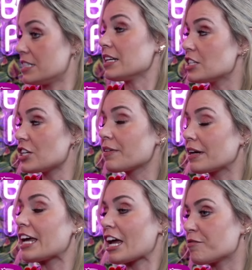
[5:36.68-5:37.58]

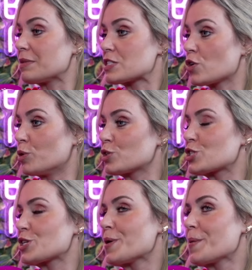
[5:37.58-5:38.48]
genuinely gave me so
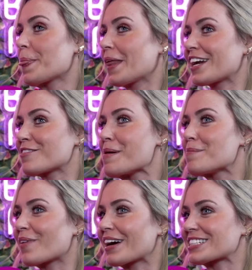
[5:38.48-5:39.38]
much. And I
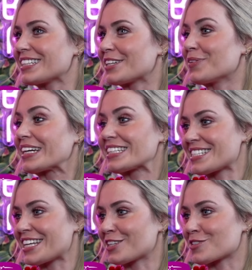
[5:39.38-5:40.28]
remember actually going into
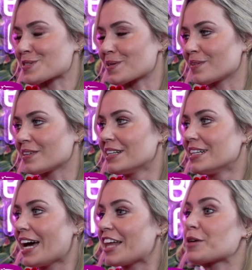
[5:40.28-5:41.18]
secondary school
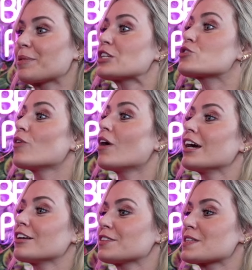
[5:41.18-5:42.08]
and there being a
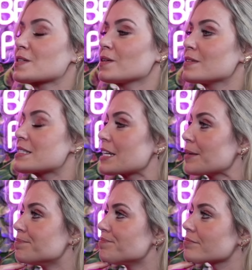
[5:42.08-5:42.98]
trial for the schools
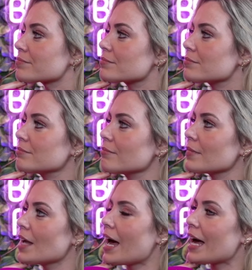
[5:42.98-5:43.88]
team.
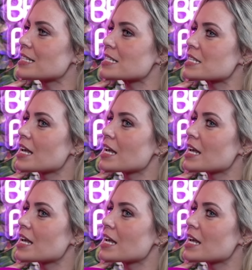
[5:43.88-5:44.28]
And